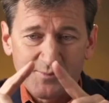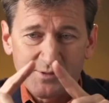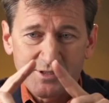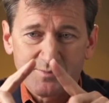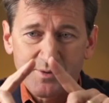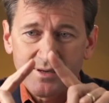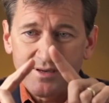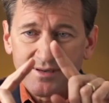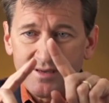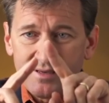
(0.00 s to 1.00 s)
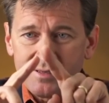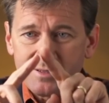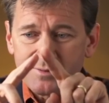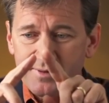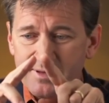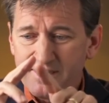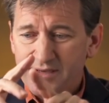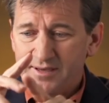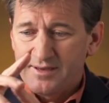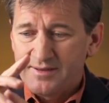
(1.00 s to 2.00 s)
which is bringing industry,
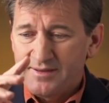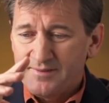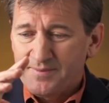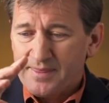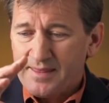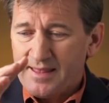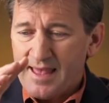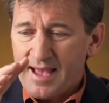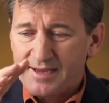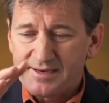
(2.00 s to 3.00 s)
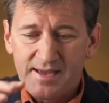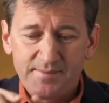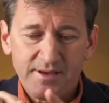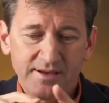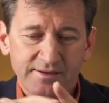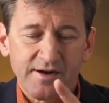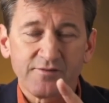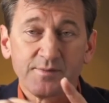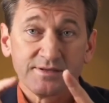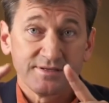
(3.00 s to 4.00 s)
academia, and
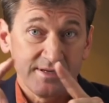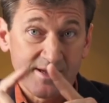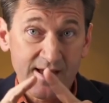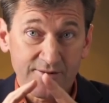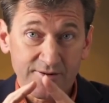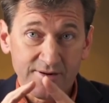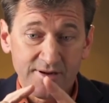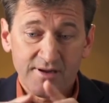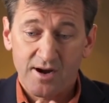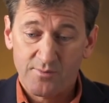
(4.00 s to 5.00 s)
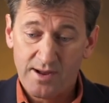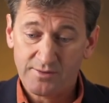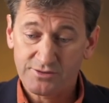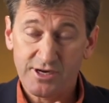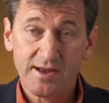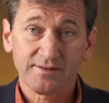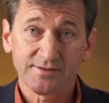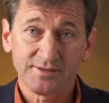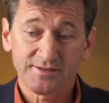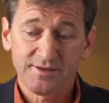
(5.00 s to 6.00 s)
governments together around challenges